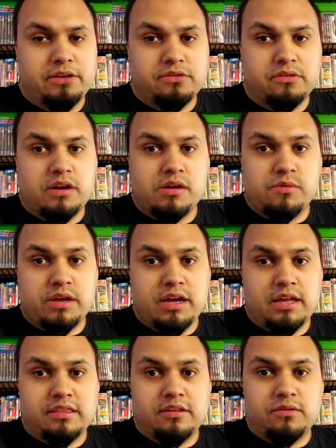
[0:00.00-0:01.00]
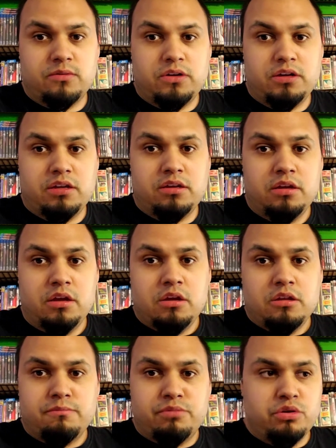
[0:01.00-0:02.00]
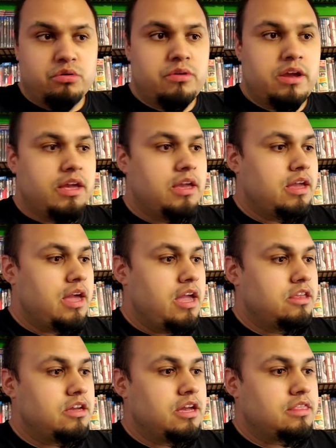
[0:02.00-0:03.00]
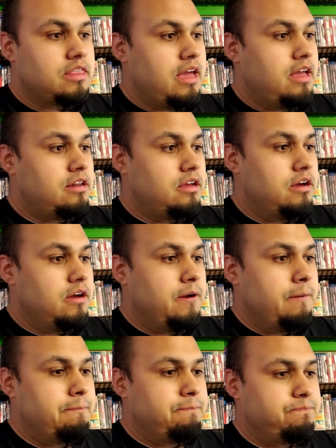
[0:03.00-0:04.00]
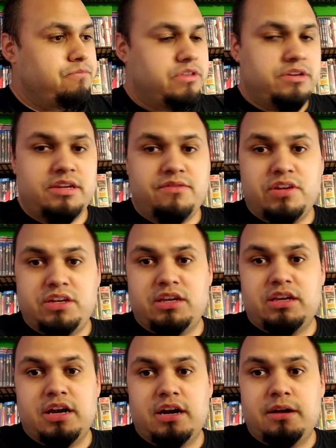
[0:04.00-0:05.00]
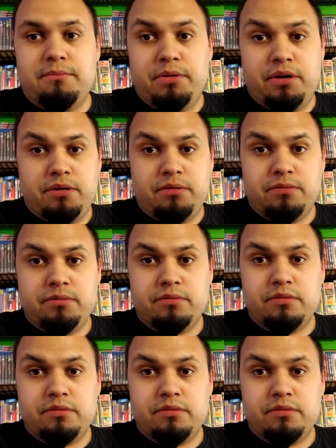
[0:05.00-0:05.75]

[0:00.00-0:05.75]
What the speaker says: That's right, we got this one in Blu-ray, and you get that DVD combo.